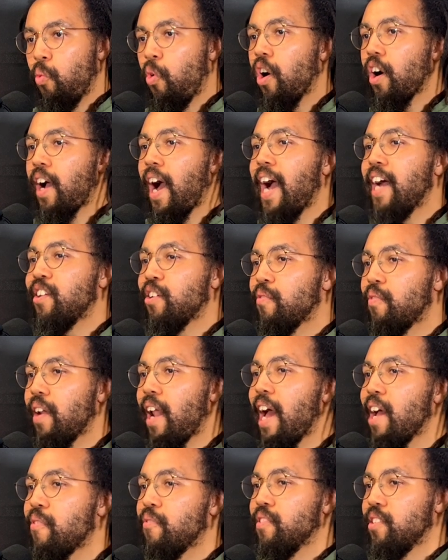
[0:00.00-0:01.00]
What kind of
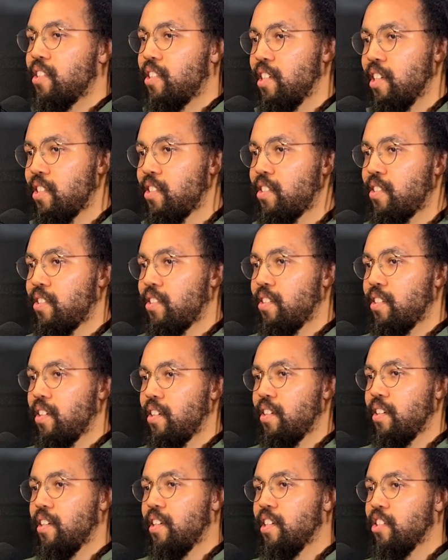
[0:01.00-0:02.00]
life is this...
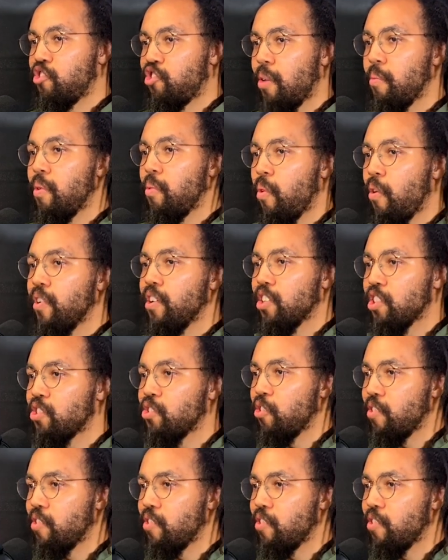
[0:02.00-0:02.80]
Is Drummer Warrior